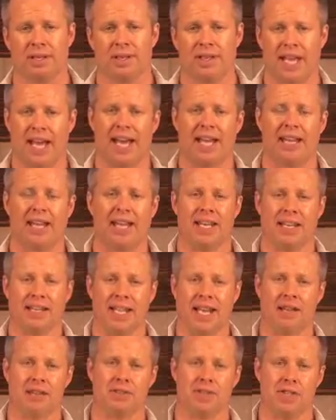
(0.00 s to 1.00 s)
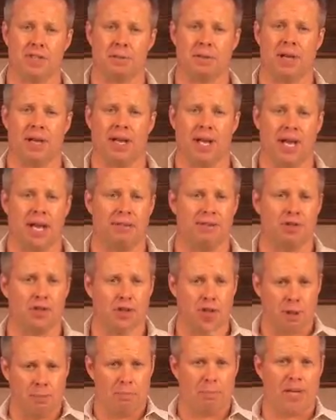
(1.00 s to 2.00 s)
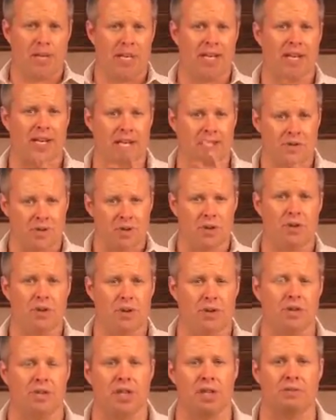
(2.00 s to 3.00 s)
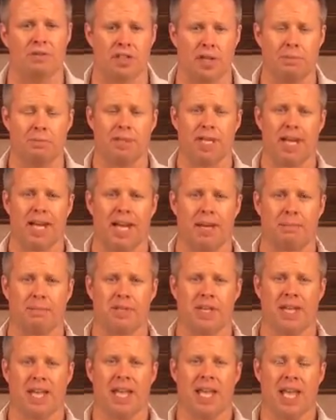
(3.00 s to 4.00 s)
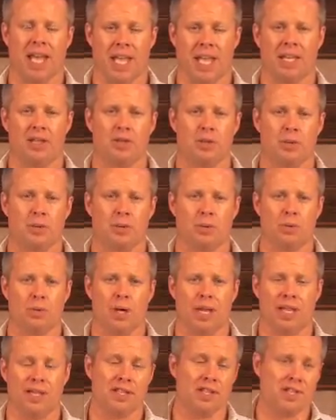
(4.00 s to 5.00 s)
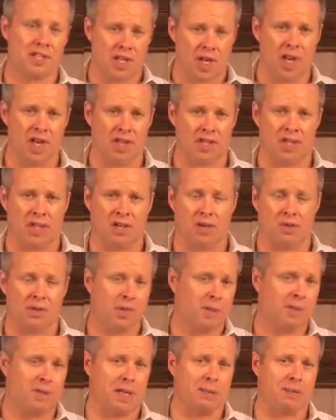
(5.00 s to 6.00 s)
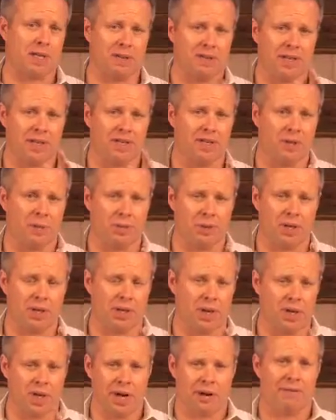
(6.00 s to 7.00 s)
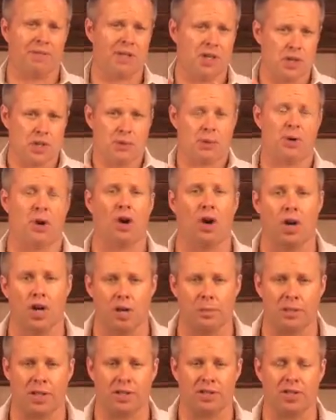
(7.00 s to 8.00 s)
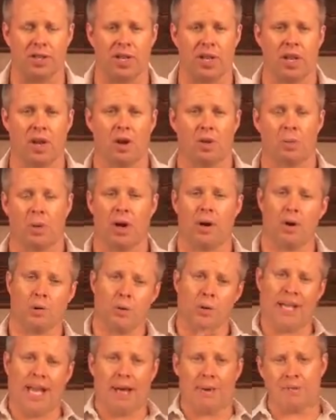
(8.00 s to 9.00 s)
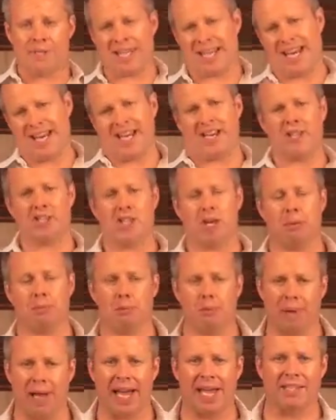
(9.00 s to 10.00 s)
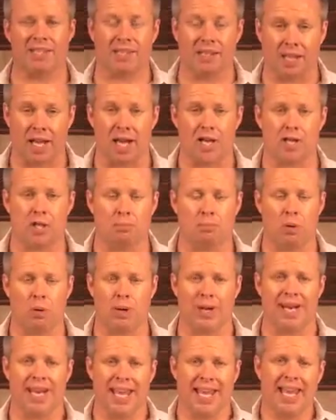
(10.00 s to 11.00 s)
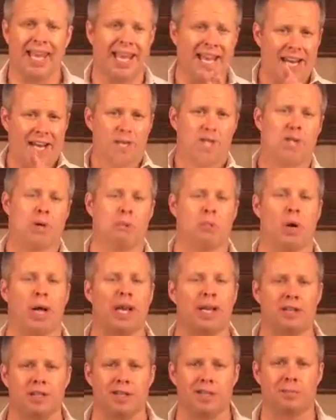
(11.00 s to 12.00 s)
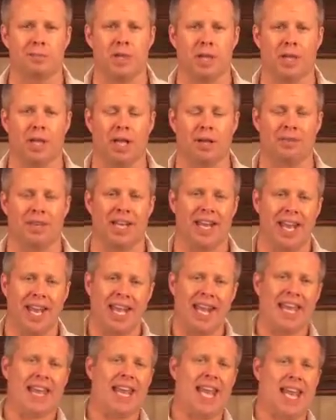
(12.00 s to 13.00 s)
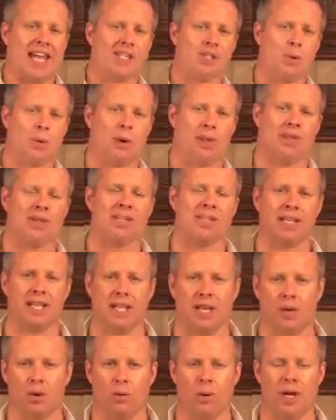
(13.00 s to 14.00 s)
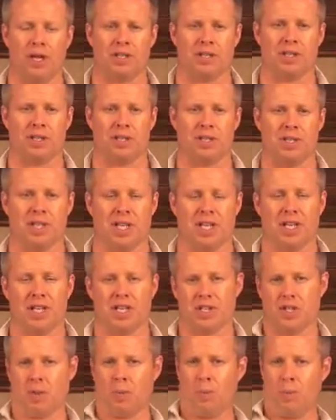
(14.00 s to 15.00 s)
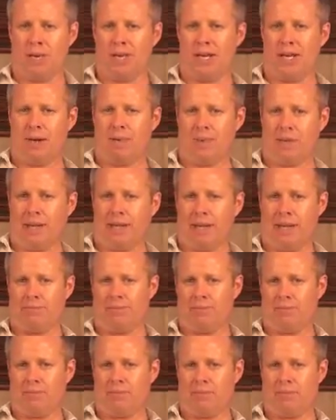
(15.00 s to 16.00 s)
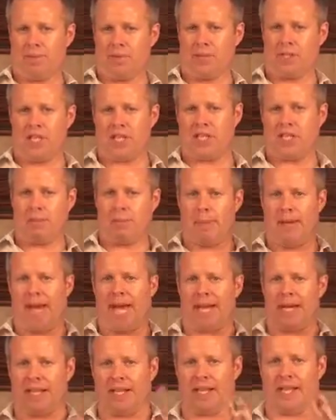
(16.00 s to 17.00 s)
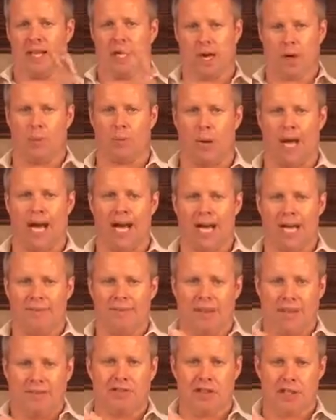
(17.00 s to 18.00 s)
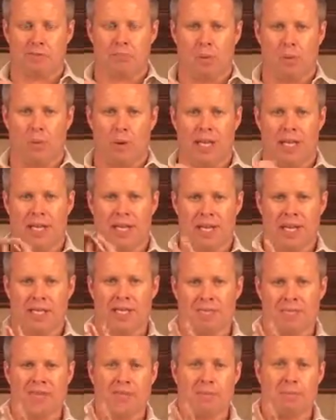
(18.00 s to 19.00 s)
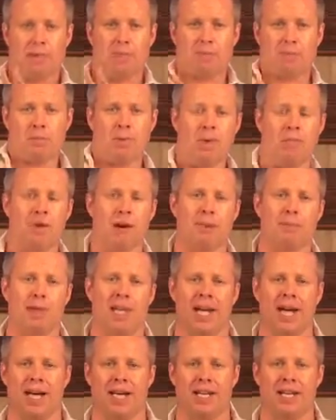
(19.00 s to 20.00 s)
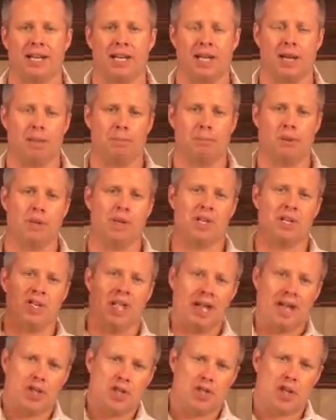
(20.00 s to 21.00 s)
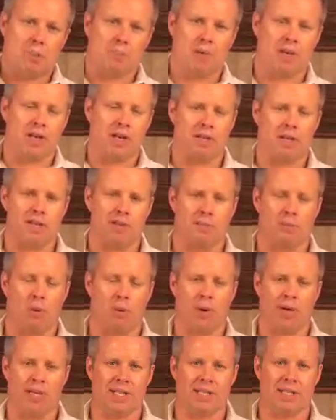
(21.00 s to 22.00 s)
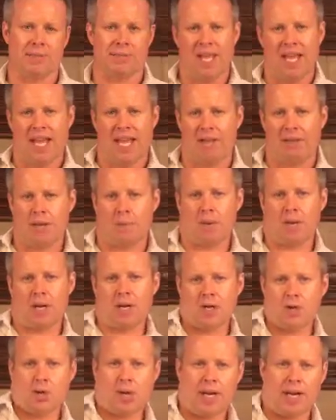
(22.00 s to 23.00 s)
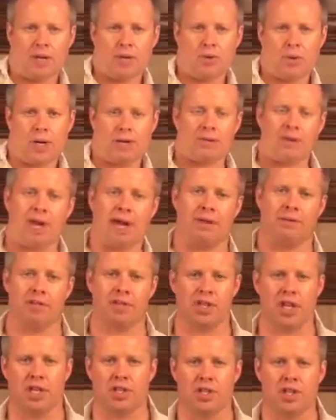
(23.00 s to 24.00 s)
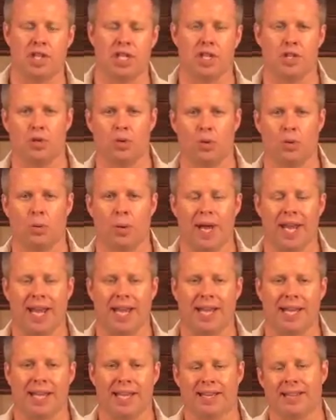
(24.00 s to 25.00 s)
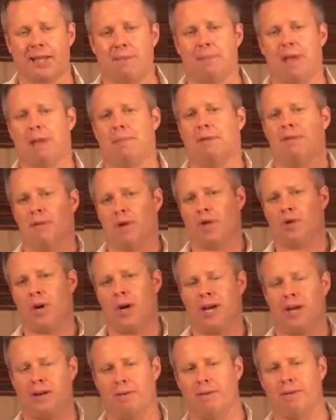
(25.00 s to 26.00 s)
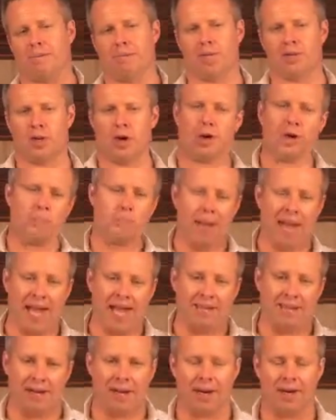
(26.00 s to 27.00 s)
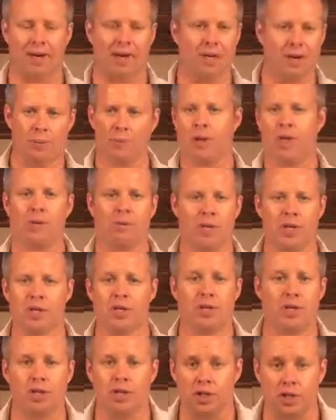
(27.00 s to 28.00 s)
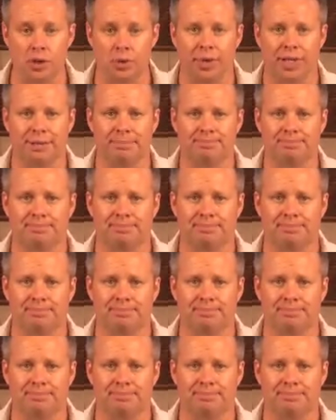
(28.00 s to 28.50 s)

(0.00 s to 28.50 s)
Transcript: that it allows us to be able to kind of jump in and insert ourselves sometimes into a discussion or sometimes even into a conversation or an argument where it'll allow us to kind of jump past a logic point and kind of jump right into the middle of it and ask one of these leading questions. So we didn't really systematically arrive at this point to then be able to move on beyond it, but we just kind of jump into this point and then we're going to try to direct the conversation into a way that maybe if we try to start it back there, we just couldn't do it.